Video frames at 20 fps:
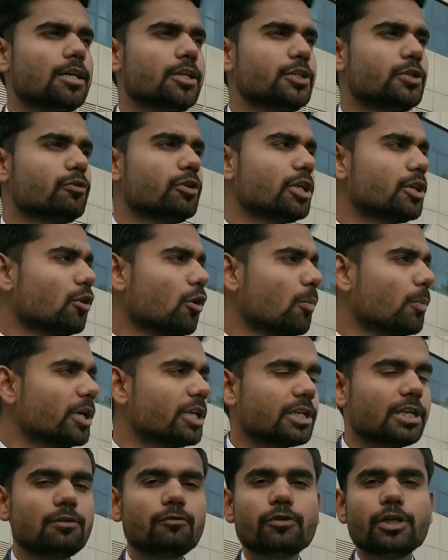Your raw
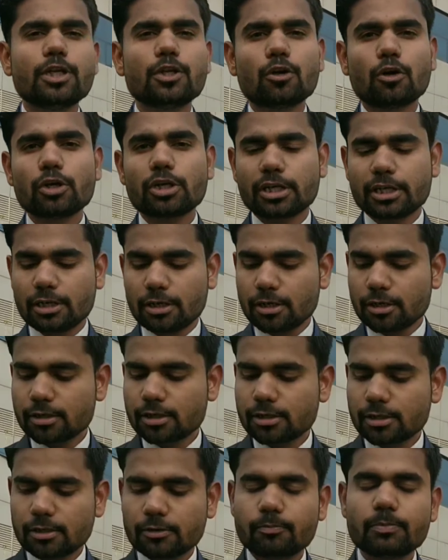material will not
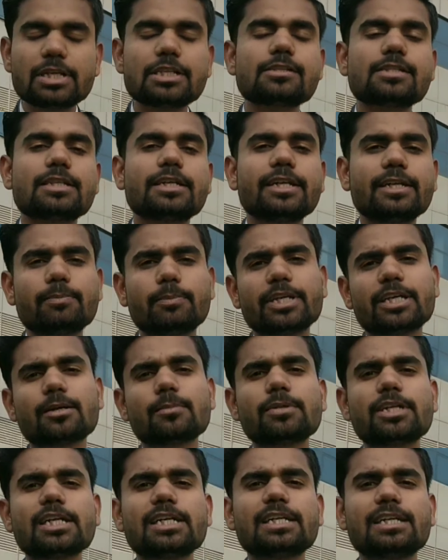means it
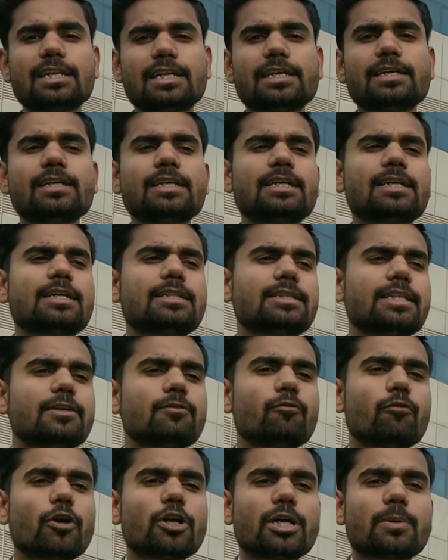become the delay.
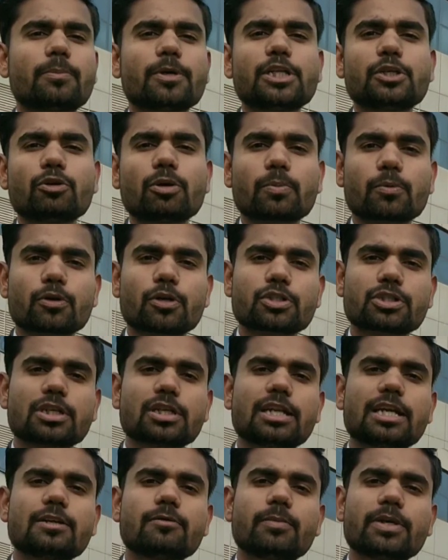Then what happen? Your production
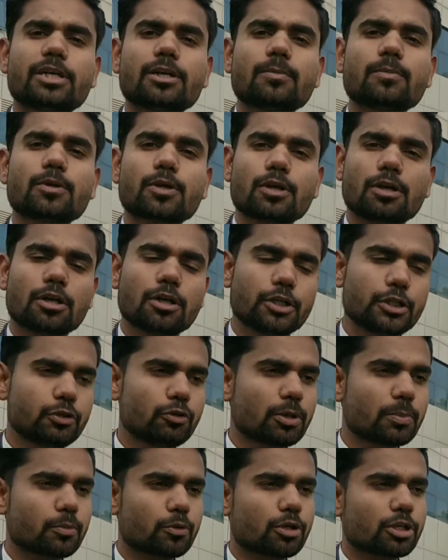line
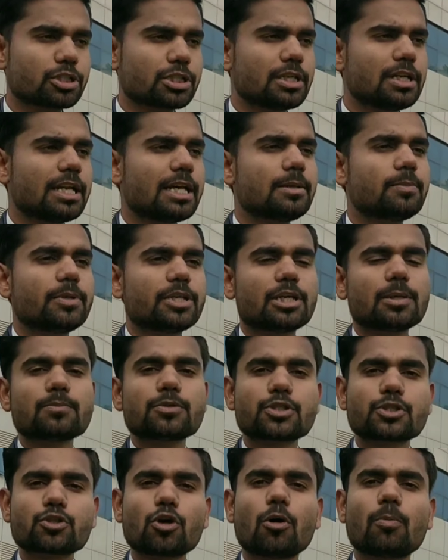becomes
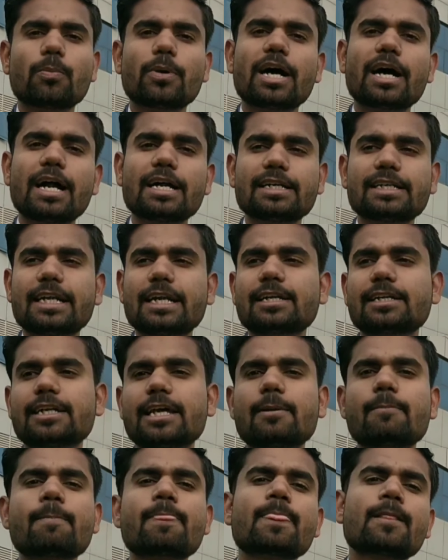stop at that
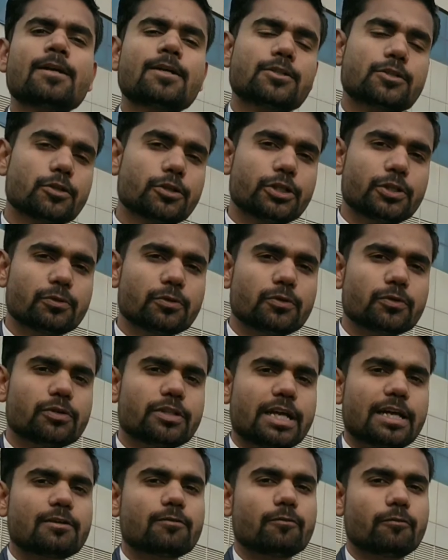time. So due to
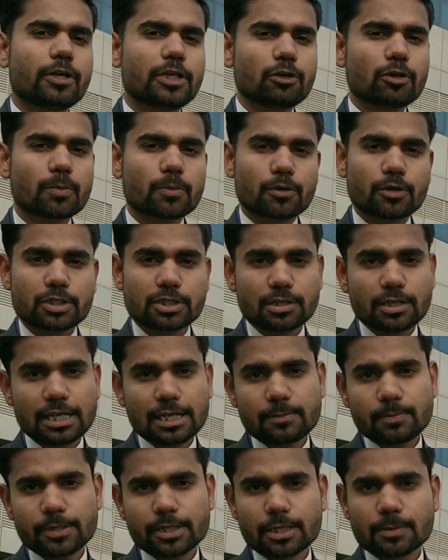that, when your production
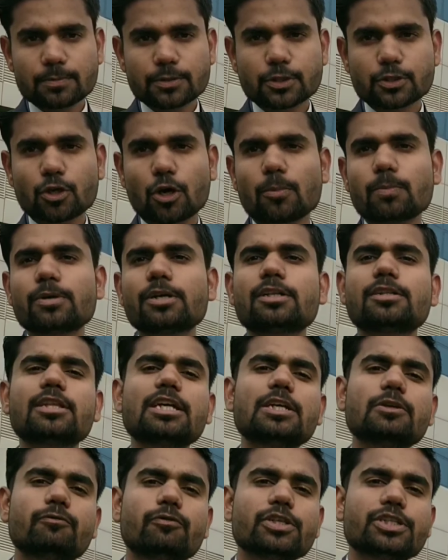line becomes stop, the
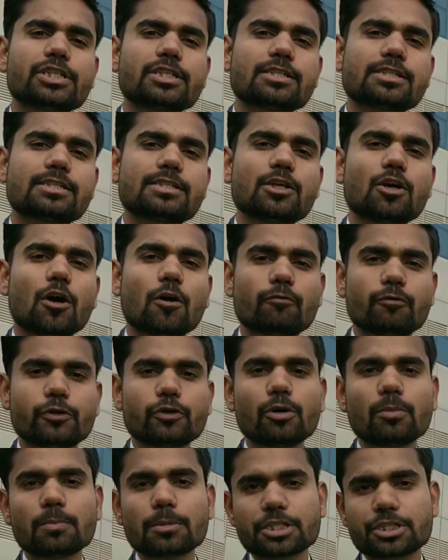efficiency of
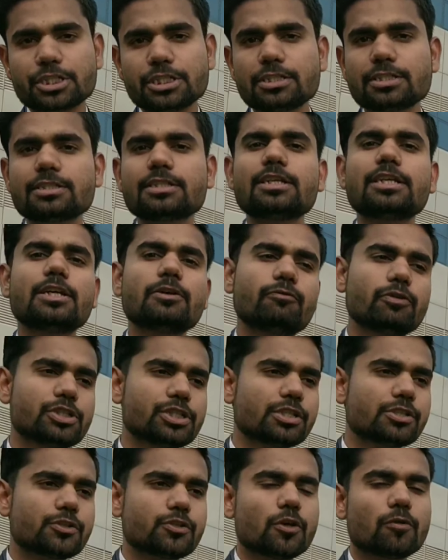your machines,
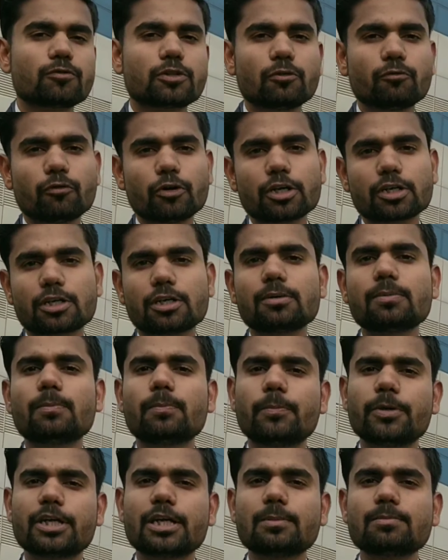efficiency of the worker
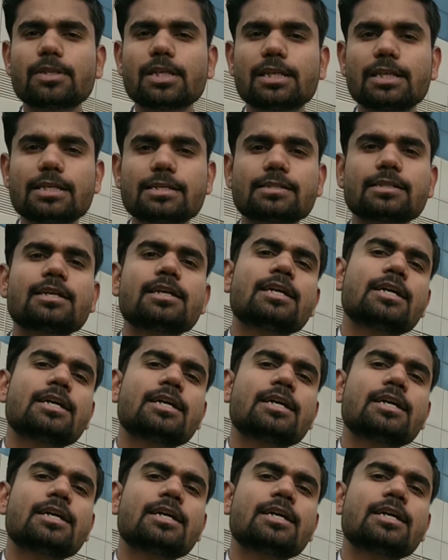become the less.